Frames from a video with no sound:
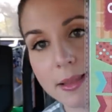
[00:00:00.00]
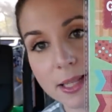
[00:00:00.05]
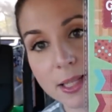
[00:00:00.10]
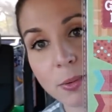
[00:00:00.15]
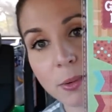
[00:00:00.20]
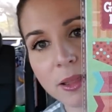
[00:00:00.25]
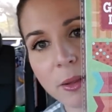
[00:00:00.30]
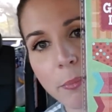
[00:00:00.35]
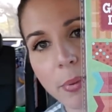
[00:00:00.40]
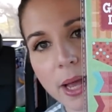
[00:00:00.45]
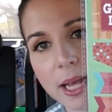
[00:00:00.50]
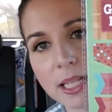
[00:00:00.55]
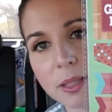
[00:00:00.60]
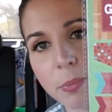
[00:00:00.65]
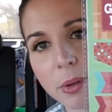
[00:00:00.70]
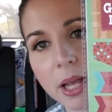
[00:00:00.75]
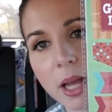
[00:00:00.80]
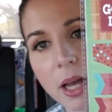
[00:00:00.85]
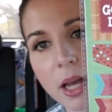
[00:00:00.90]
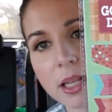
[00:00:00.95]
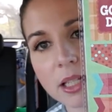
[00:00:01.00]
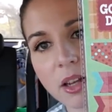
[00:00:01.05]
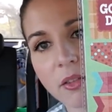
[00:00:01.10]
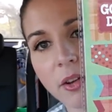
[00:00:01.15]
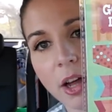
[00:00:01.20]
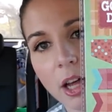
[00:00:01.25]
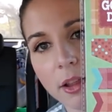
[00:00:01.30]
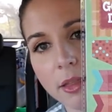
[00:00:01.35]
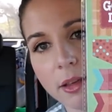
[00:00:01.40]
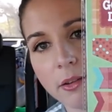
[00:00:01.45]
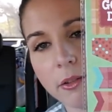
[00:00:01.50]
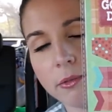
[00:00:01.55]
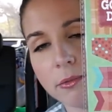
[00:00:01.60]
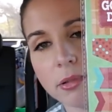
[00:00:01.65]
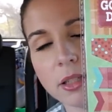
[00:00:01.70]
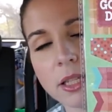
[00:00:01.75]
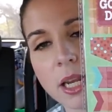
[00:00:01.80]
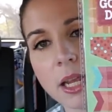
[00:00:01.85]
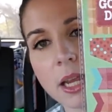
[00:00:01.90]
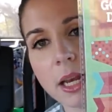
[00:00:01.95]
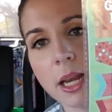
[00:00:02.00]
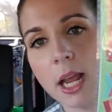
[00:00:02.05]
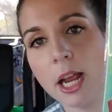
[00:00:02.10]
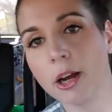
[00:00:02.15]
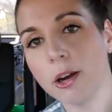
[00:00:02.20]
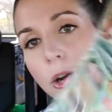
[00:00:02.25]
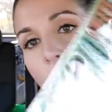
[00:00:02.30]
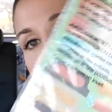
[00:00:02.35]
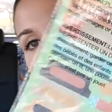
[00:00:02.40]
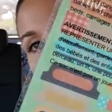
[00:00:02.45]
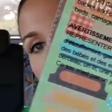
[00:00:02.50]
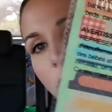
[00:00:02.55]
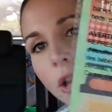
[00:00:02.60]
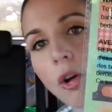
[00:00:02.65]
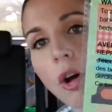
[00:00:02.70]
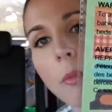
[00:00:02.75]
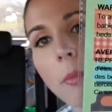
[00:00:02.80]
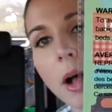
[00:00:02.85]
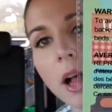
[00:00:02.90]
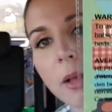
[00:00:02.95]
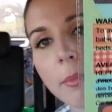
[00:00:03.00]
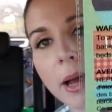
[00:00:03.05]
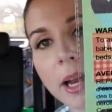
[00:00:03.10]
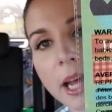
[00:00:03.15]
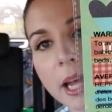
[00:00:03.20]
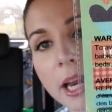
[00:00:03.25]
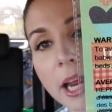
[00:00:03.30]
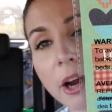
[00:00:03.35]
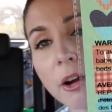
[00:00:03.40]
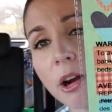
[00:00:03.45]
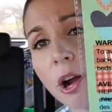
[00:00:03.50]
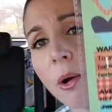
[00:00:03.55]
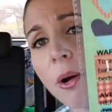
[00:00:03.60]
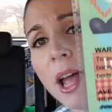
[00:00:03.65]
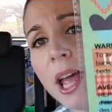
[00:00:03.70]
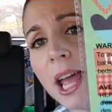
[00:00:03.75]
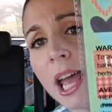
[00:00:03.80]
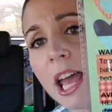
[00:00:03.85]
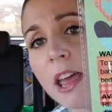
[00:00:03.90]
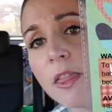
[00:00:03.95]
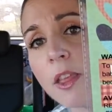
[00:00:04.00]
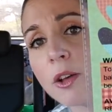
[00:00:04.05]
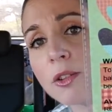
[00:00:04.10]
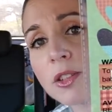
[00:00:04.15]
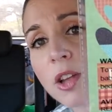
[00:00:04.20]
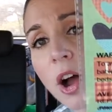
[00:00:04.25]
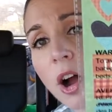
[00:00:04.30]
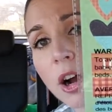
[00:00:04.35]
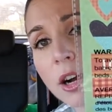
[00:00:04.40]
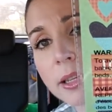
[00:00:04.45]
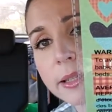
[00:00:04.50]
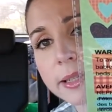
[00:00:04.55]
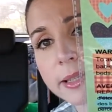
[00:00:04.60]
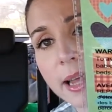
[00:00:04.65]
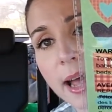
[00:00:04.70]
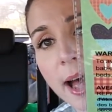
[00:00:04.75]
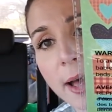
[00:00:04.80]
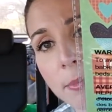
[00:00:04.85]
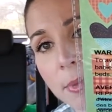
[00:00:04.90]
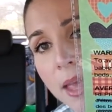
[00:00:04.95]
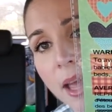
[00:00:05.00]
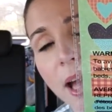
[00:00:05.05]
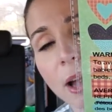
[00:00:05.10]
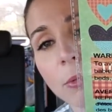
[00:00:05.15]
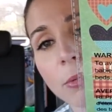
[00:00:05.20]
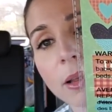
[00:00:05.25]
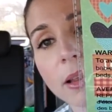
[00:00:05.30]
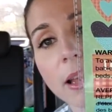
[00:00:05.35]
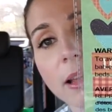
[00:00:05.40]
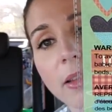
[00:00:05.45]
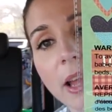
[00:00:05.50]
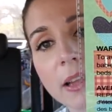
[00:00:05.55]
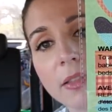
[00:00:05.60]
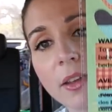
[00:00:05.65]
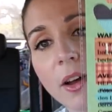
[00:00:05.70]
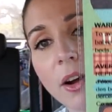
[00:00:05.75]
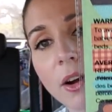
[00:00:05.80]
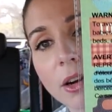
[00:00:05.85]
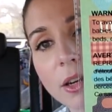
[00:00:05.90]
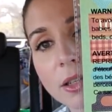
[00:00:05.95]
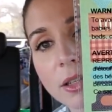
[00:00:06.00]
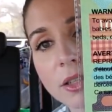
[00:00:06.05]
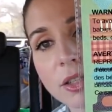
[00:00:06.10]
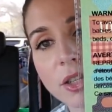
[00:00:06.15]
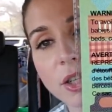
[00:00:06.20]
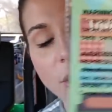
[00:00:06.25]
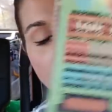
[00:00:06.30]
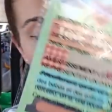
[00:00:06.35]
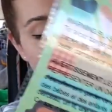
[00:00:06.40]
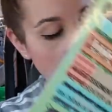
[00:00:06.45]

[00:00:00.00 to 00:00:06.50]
this one the best because of all the stinking arrows. Y'all know I'm all about an arrow. And those hearts got me. I really like the hearts too.